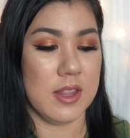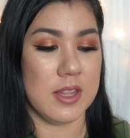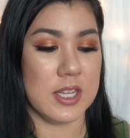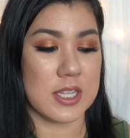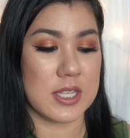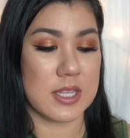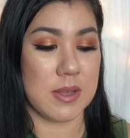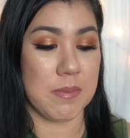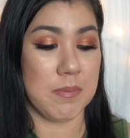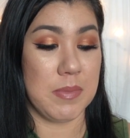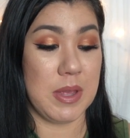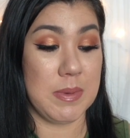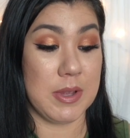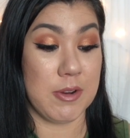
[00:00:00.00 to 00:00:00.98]
this
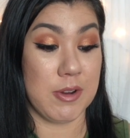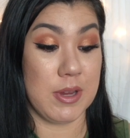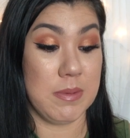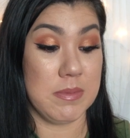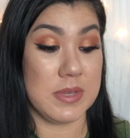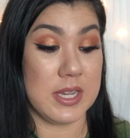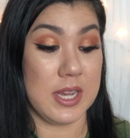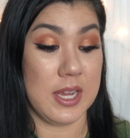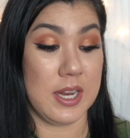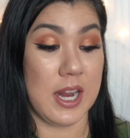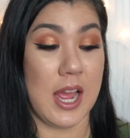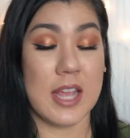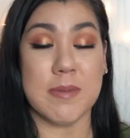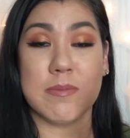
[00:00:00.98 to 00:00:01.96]
BB cream
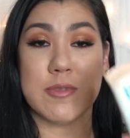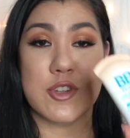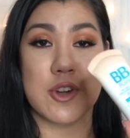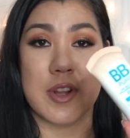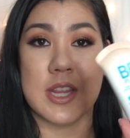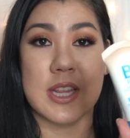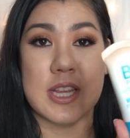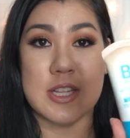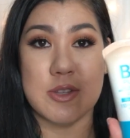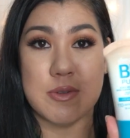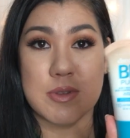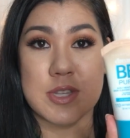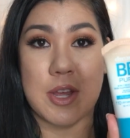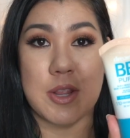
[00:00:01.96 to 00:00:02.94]
did. I'm sure that they
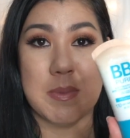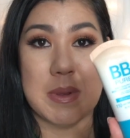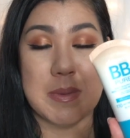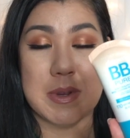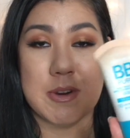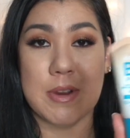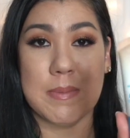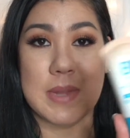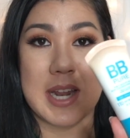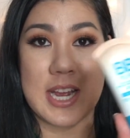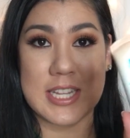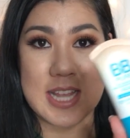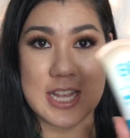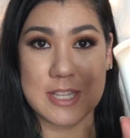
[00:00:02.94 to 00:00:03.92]
do sell the BB cream that
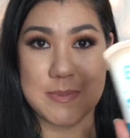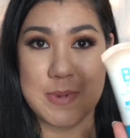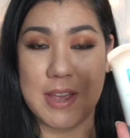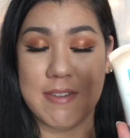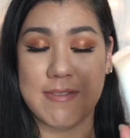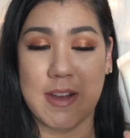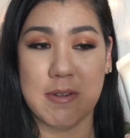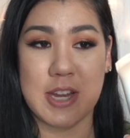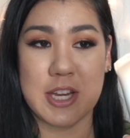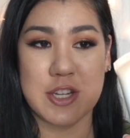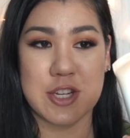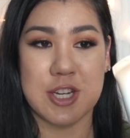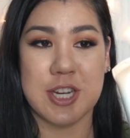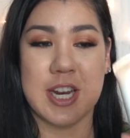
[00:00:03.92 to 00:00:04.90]
has SPF
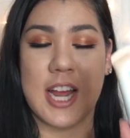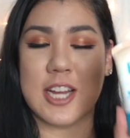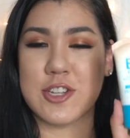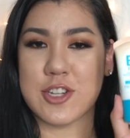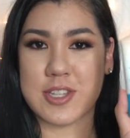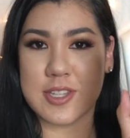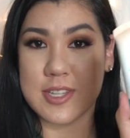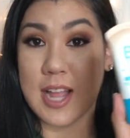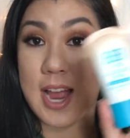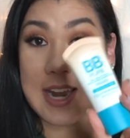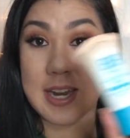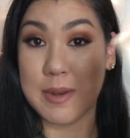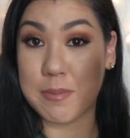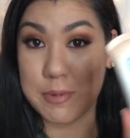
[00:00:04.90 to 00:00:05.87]
foundation in it.
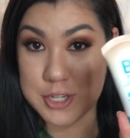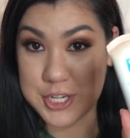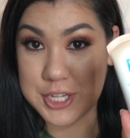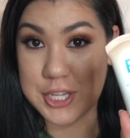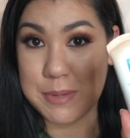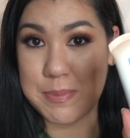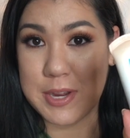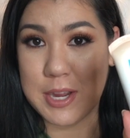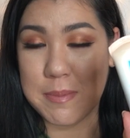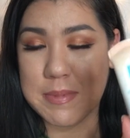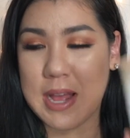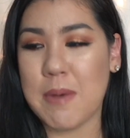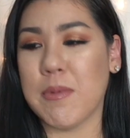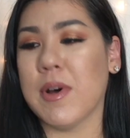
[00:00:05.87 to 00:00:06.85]
I didn't particularly pick
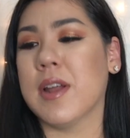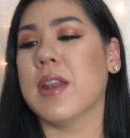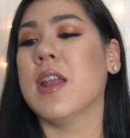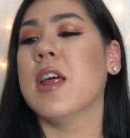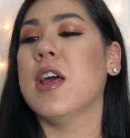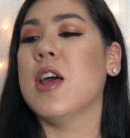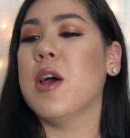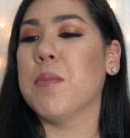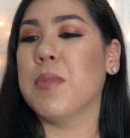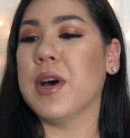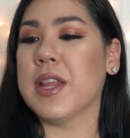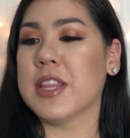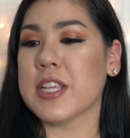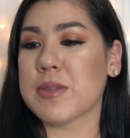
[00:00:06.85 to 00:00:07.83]
up that one,
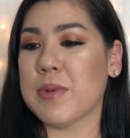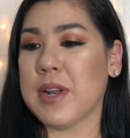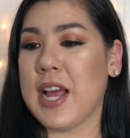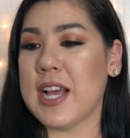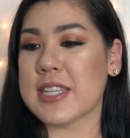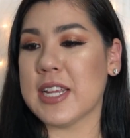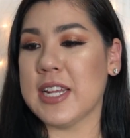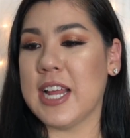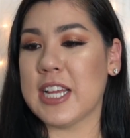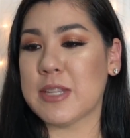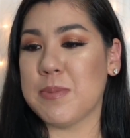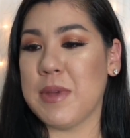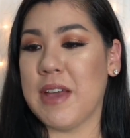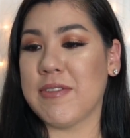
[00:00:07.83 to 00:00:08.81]
but this one has an
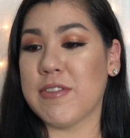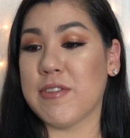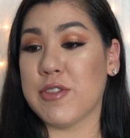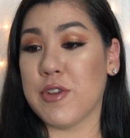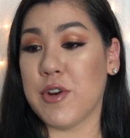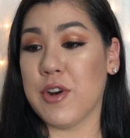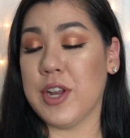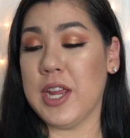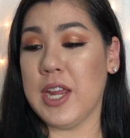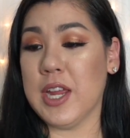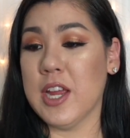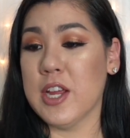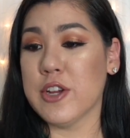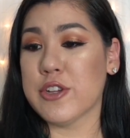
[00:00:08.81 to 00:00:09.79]
SPF of
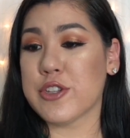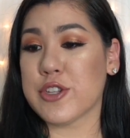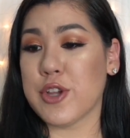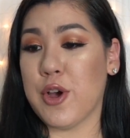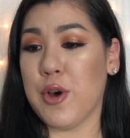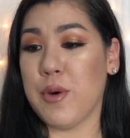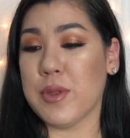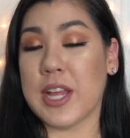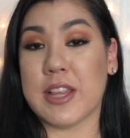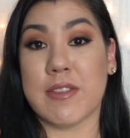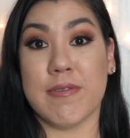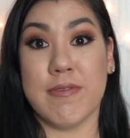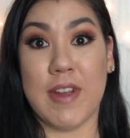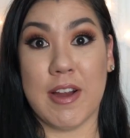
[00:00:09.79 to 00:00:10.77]
30, so
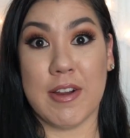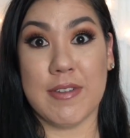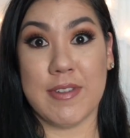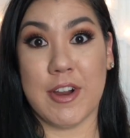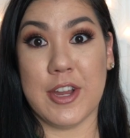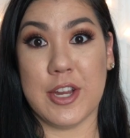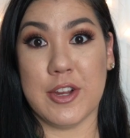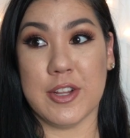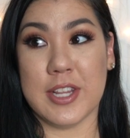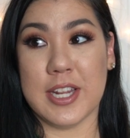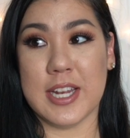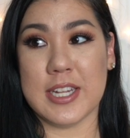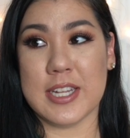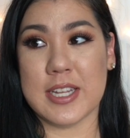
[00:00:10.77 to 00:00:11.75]
that's very good
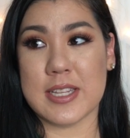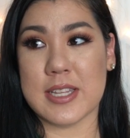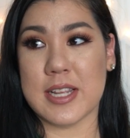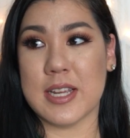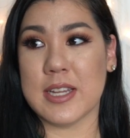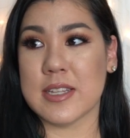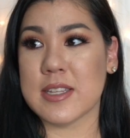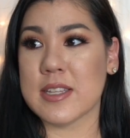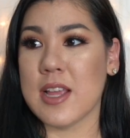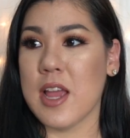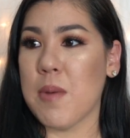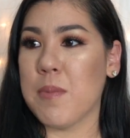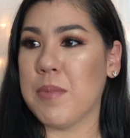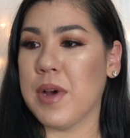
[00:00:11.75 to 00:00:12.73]
that it does this.
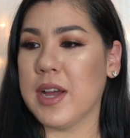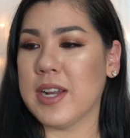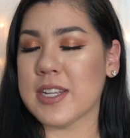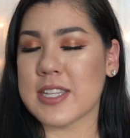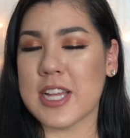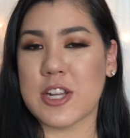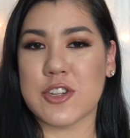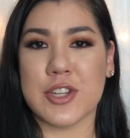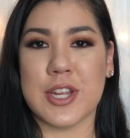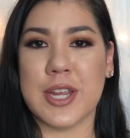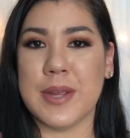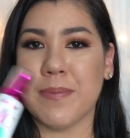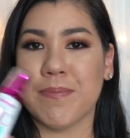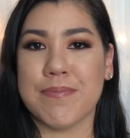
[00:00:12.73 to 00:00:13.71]
But
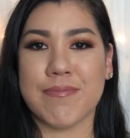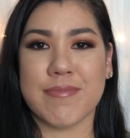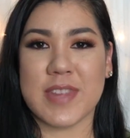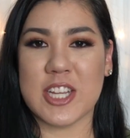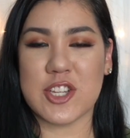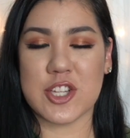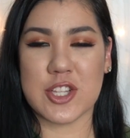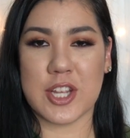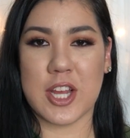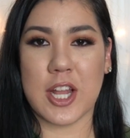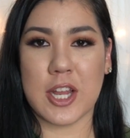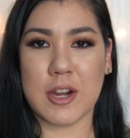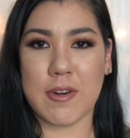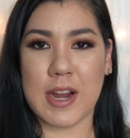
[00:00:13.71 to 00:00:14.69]
essentially, it's just a
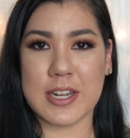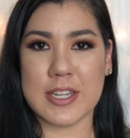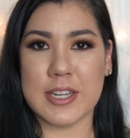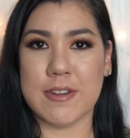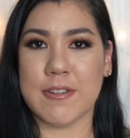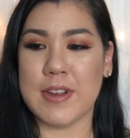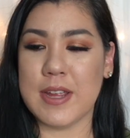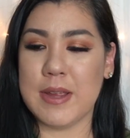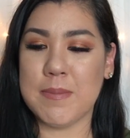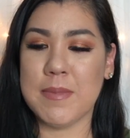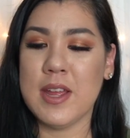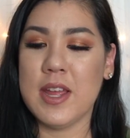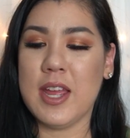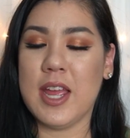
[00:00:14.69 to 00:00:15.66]
color correcting
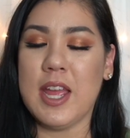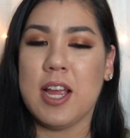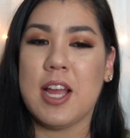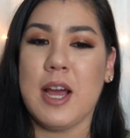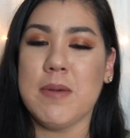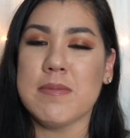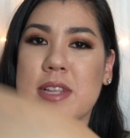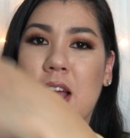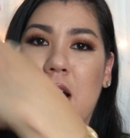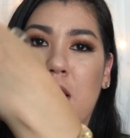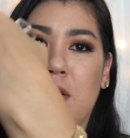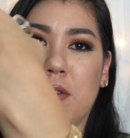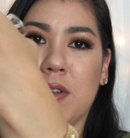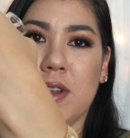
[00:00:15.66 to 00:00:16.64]
cream. It comes
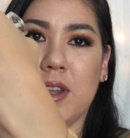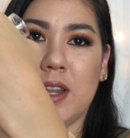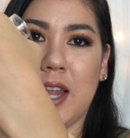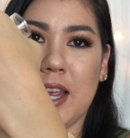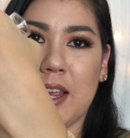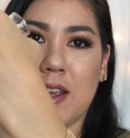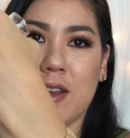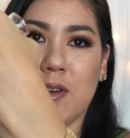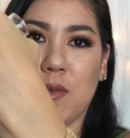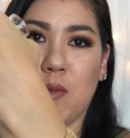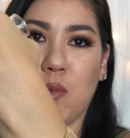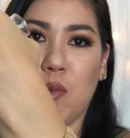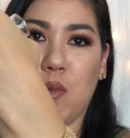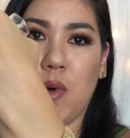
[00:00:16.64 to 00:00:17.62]
out like
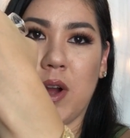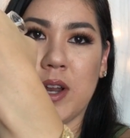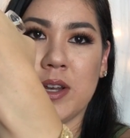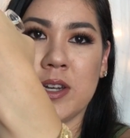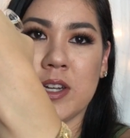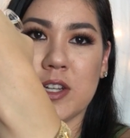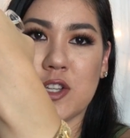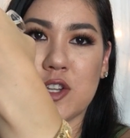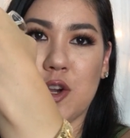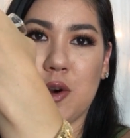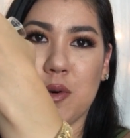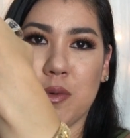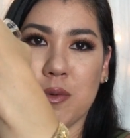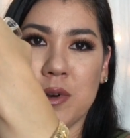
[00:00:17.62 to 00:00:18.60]
one
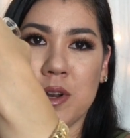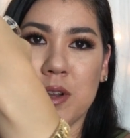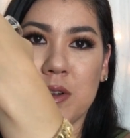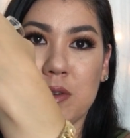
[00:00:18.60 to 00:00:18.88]
tone,